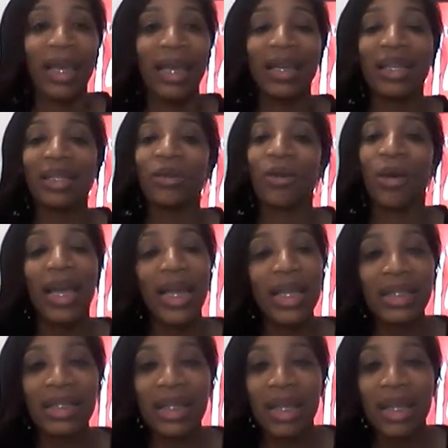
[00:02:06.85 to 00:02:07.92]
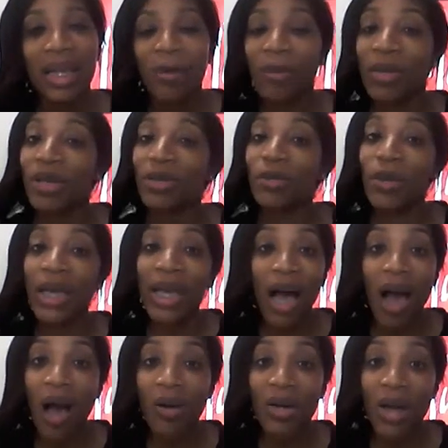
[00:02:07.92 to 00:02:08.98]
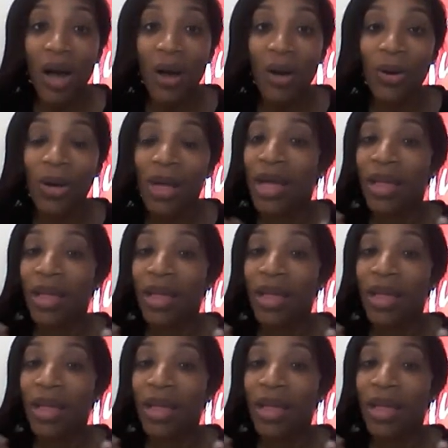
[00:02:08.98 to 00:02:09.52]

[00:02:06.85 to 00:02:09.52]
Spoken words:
And it's crazy because we all know